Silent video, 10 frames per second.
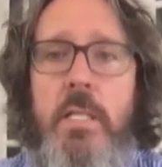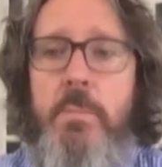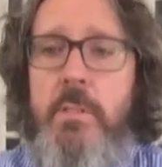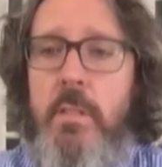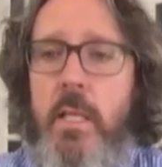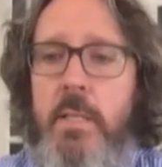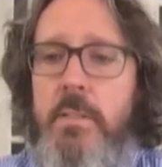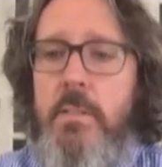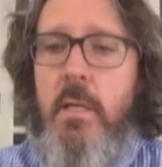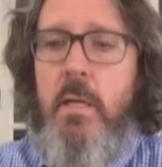is
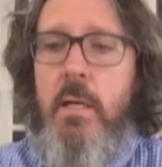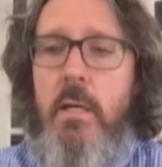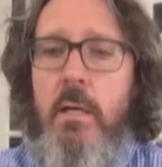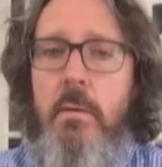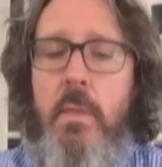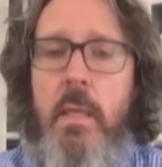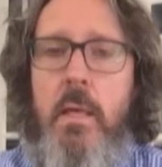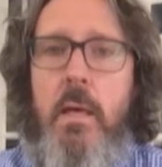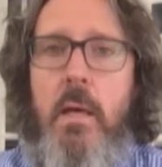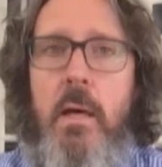less
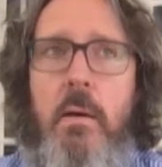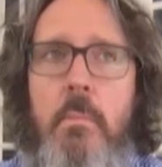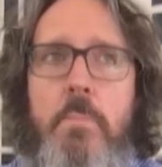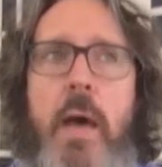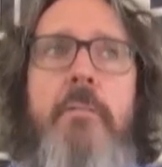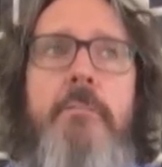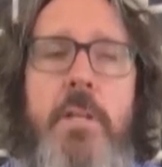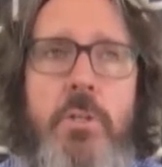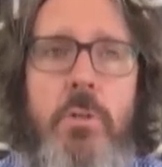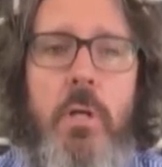
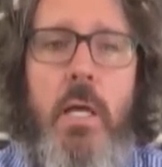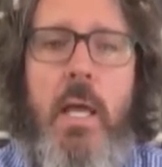beneficial.